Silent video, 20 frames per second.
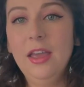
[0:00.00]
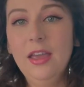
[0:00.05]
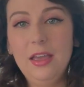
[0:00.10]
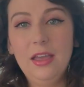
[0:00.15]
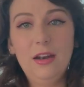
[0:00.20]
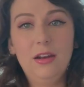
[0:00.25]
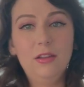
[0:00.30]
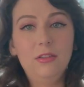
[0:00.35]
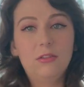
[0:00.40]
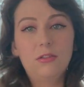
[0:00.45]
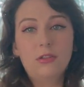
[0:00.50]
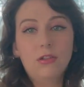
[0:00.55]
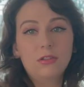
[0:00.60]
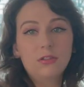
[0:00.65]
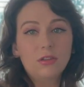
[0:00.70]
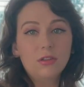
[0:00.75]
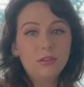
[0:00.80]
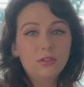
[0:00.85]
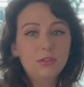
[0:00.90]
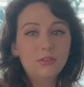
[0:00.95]
It is
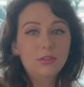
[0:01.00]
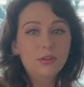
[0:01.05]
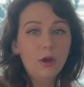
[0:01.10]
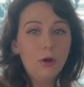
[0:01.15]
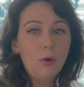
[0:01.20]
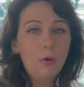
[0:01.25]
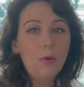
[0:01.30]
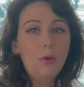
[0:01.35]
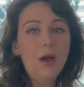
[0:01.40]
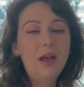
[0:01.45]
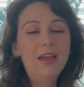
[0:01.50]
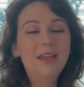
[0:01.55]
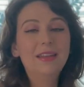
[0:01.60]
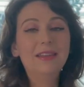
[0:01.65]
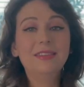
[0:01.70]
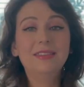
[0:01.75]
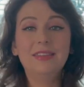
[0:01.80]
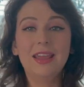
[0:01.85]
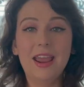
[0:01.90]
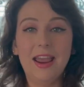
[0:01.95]
just so
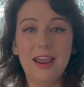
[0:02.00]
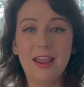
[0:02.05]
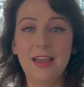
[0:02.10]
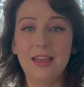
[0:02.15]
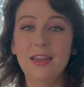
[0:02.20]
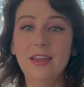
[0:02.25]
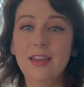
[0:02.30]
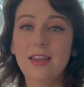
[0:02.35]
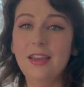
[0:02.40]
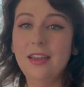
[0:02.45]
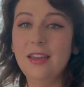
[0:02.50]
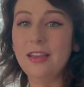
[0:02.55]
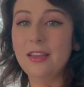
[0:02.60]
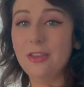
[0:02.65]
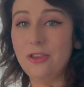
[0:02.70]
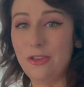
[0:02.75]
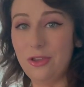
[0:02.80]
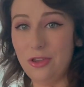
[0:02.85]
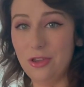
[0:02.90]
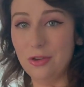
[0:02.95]
dang
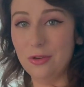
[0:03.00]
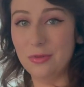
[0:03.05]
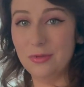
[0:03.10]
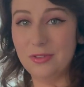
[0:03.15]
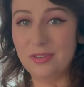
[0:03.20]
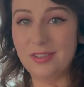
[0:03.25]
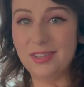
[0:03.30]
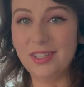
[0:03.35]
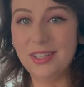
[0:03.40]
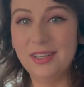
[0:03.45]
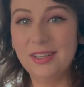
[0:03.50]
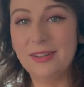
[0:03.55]
cute.